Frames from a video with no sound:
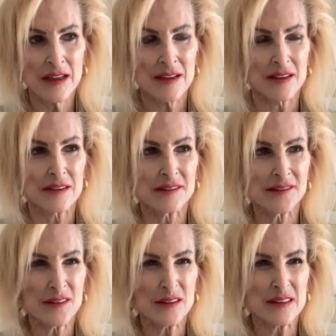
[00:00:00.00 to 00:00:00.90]
the
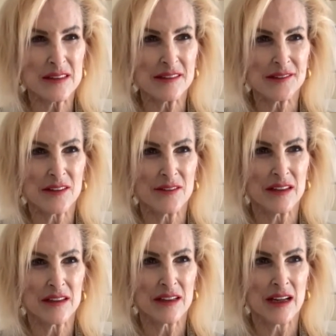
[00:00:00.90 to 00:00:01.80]
uncertainties of
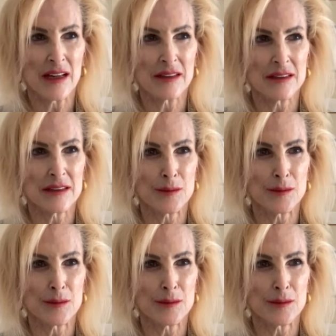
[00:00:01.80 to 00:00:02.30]
it and